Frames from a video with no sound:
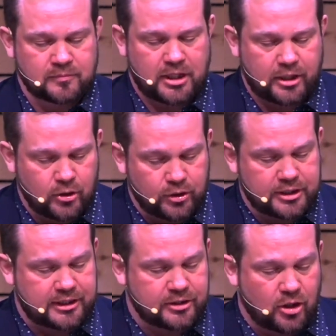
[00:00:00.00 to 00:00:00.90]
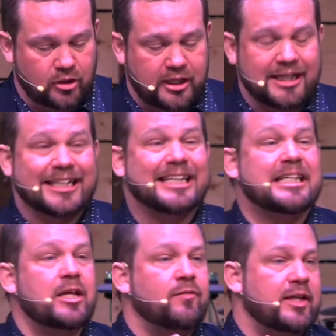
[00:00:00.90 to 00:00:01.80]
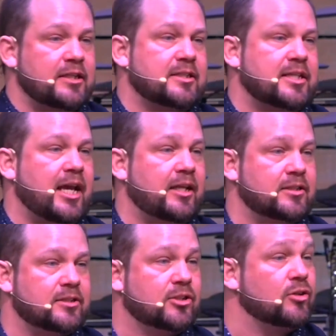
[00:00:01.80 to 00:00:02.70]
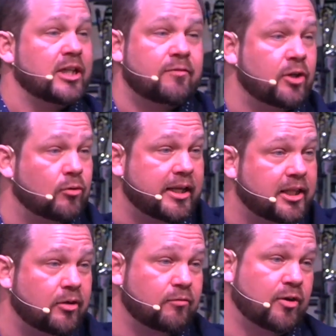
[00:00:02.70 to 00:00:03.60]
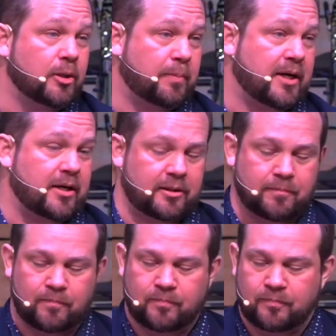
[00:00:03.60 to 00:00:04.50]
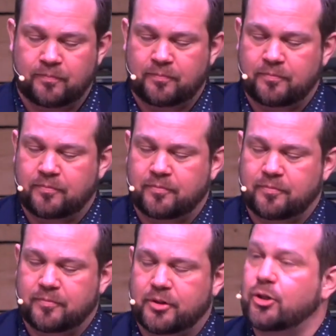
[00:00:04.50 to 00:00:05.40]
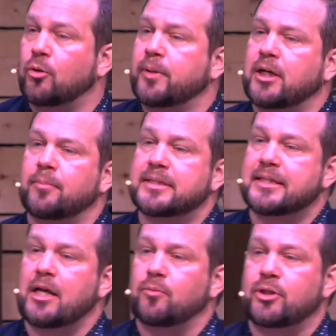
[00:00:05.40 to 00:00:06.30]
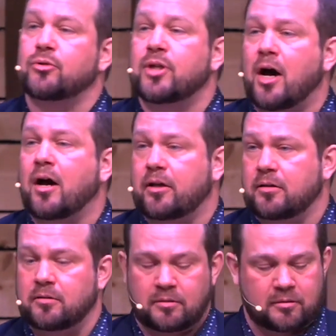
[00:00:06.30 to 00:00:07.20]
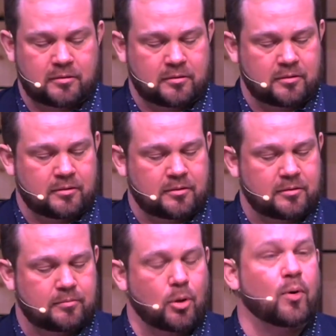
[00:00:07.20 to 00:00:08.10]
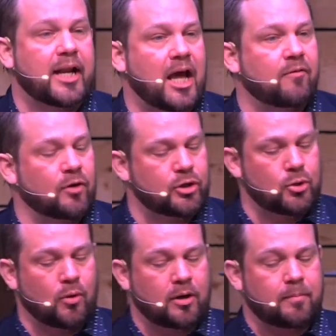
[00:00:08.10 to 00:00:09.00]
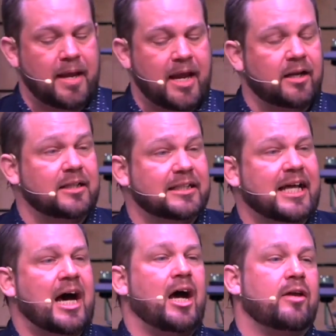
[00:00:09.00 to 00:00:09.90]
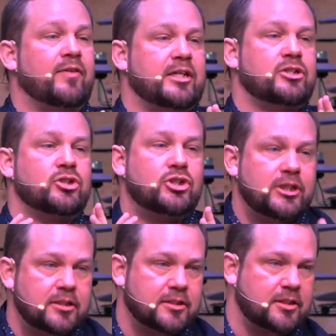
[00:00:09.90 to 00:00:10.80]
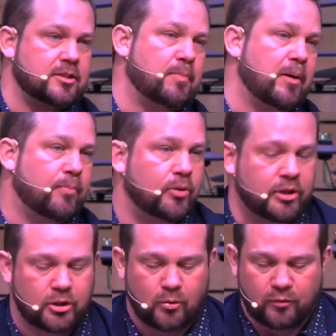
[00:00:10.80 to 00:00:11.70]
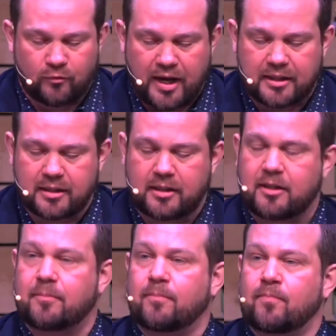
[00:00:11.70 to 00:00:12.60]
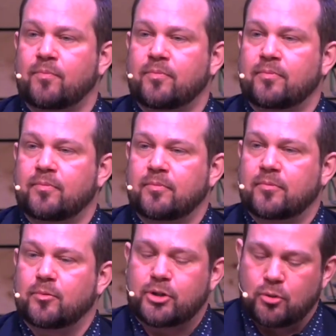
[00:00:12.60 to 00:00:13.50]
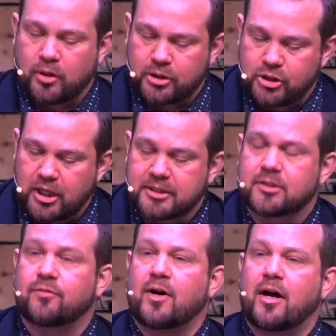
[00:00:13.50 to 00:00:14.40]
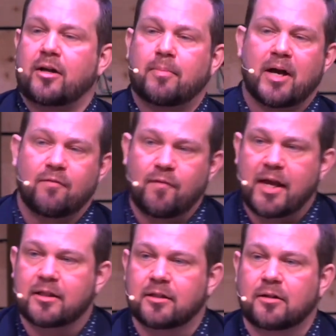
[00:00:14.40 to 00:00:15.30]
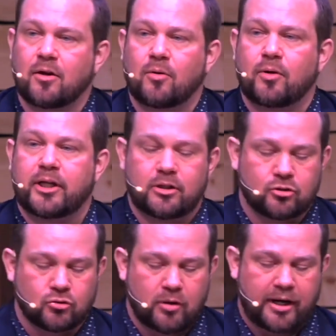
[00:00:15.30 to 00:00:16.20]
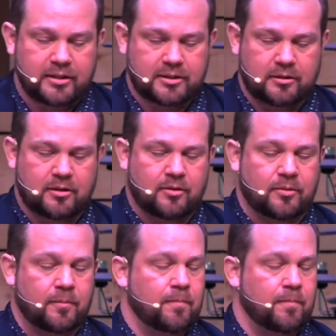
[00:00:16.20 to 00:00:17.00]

And notice, these are living saints. They're living there in Philippi. You don't become a saint when you die. But whenever you are made alive in Jesus by putting your faith in him, when you are justified by faith alone, in Christ alone,